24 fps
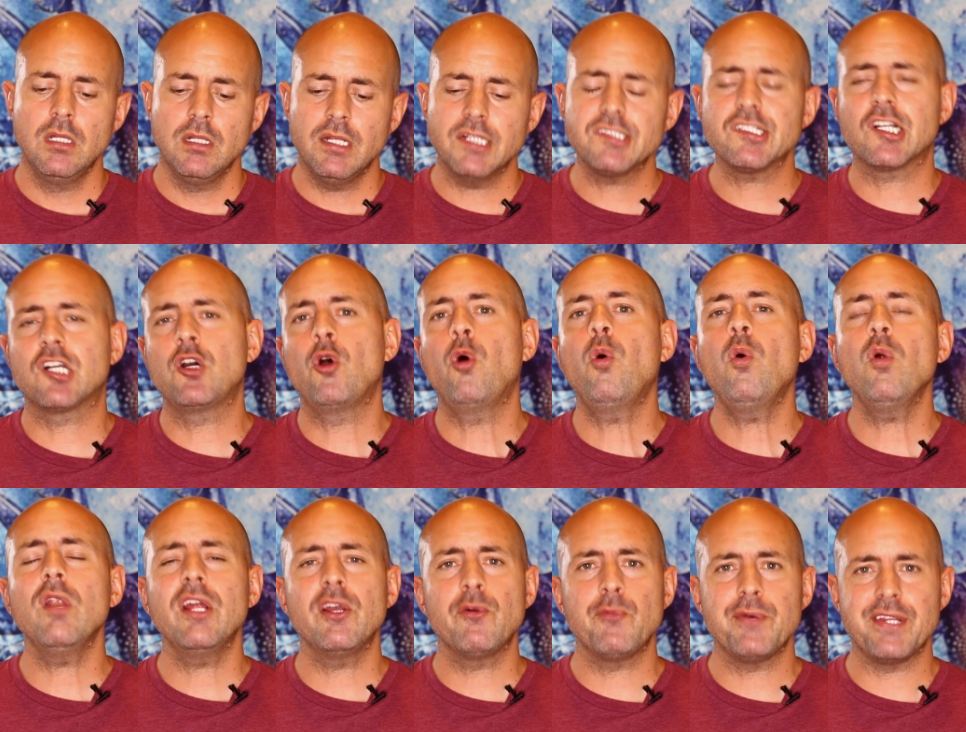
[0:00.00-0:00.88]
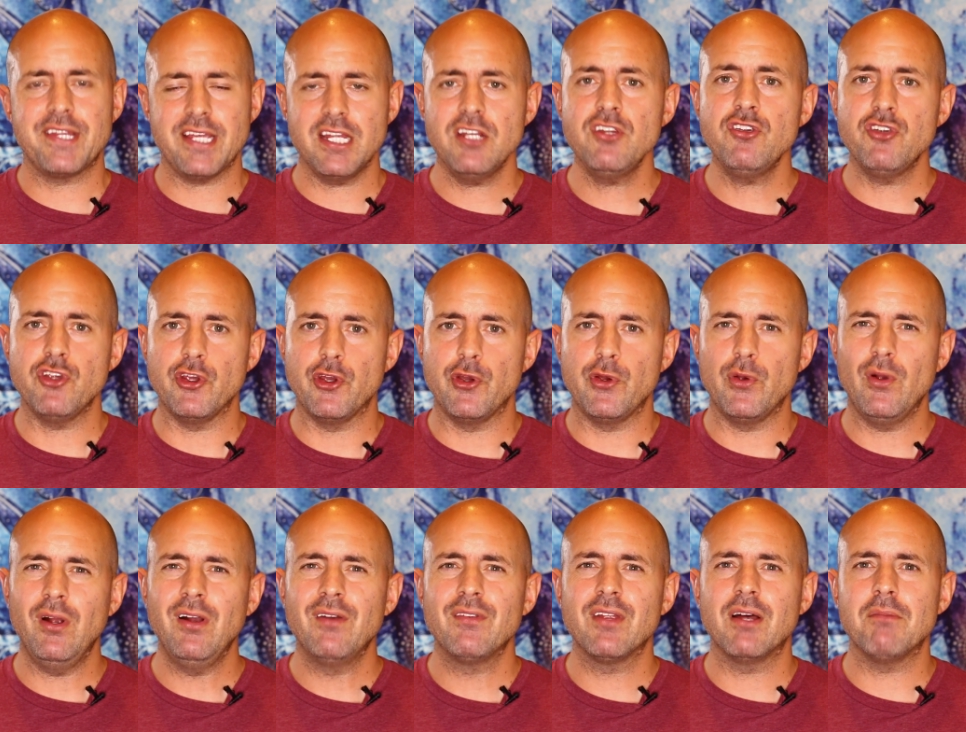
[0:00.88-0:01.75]
there's a calling within
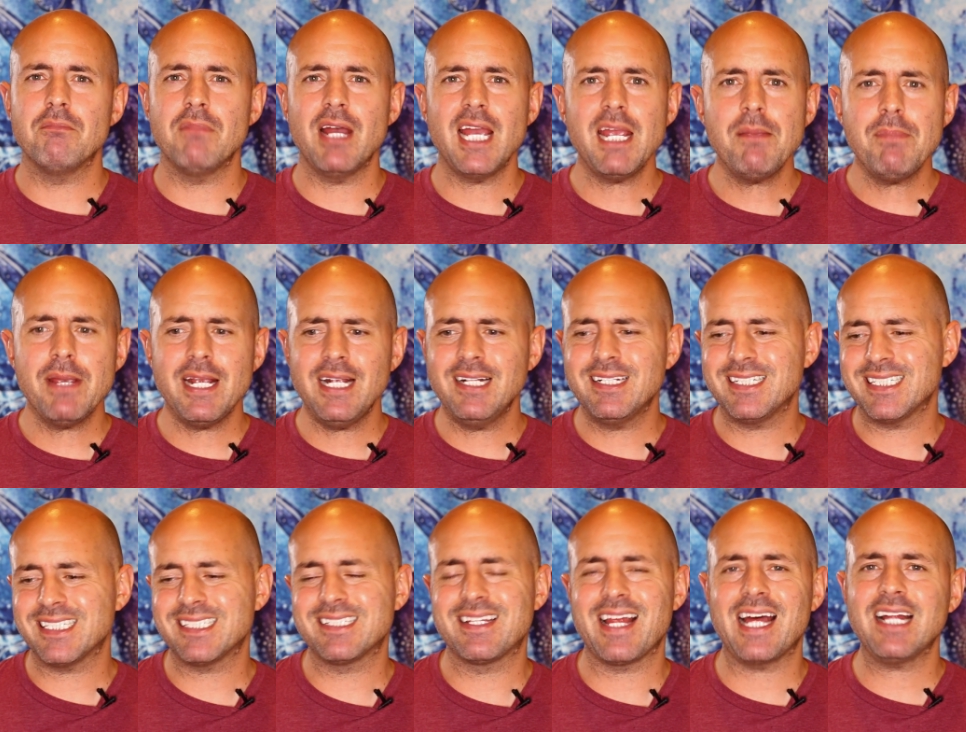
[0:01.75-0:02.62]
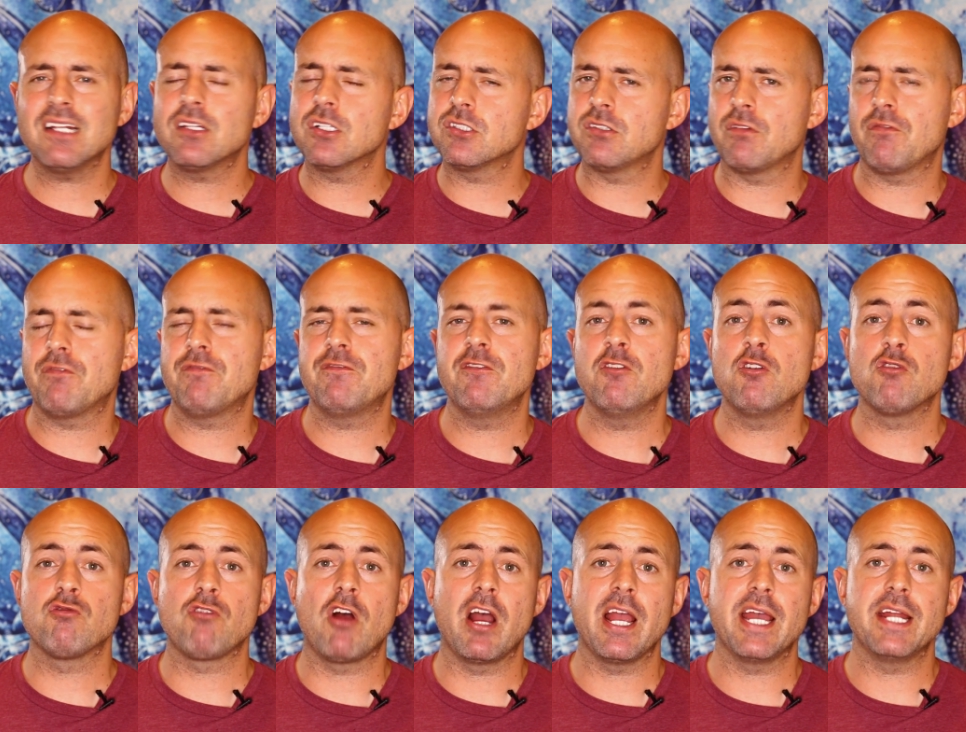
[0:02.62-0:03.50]
you that maybe just that doesn't
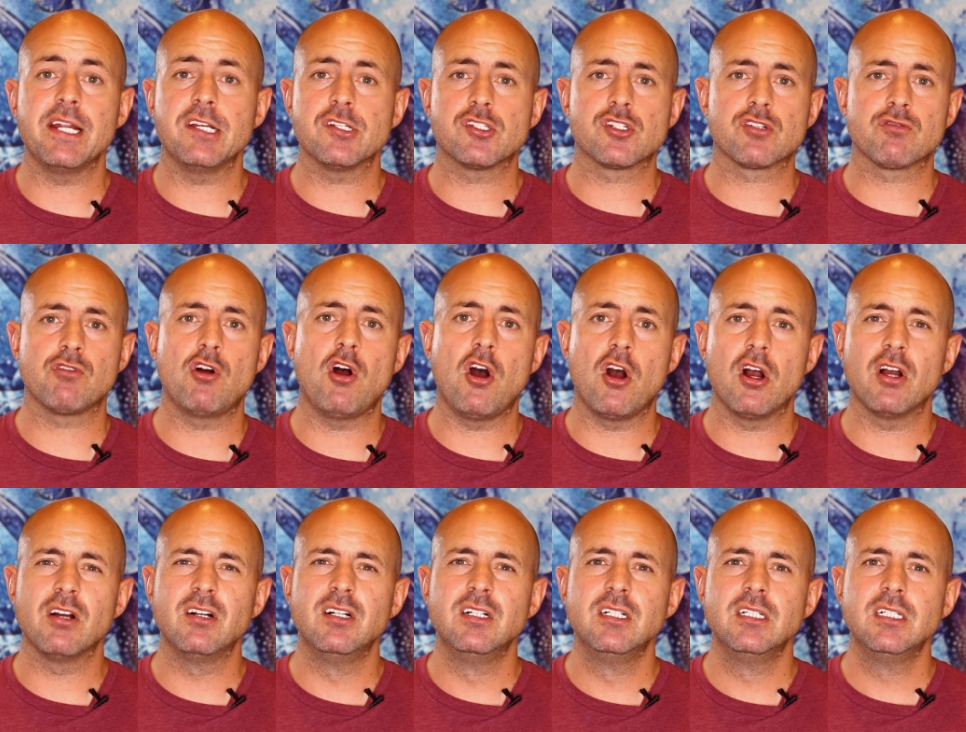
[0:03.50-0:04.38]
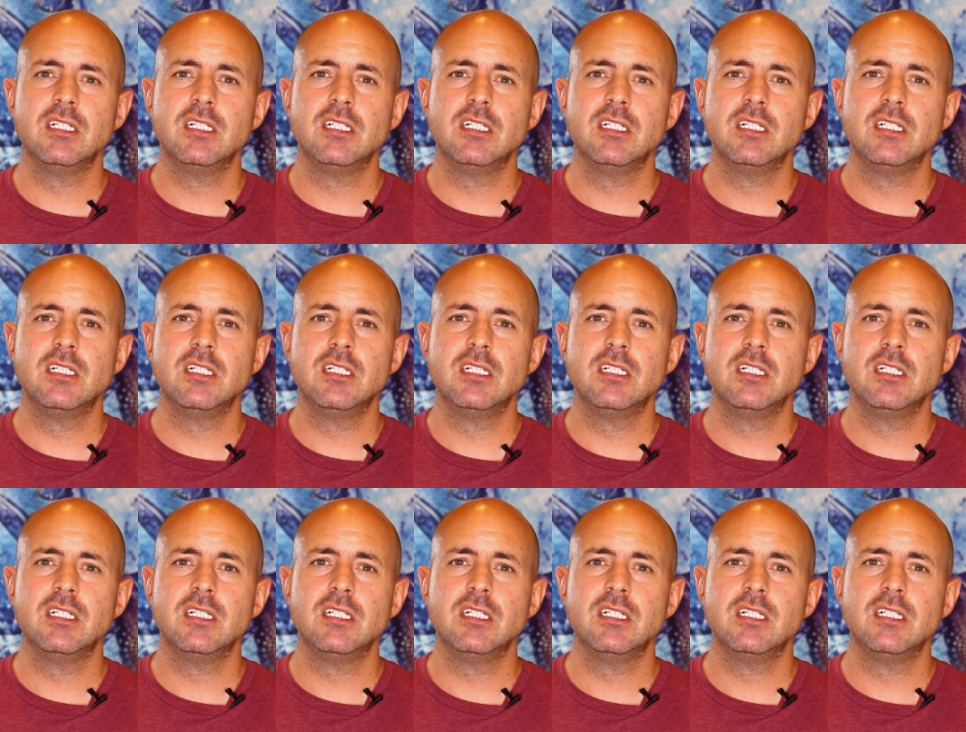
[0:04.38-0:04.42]
feel right and it's wrong.